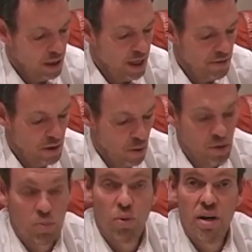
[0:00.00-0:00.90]
even though
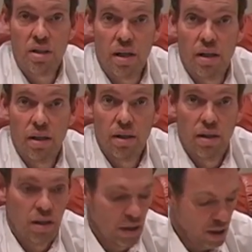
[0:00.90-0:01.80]
it's printed,
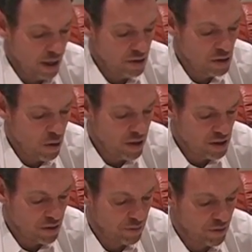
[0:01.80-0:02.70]
is known
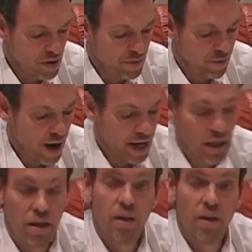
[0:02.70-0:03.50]
as a free frank.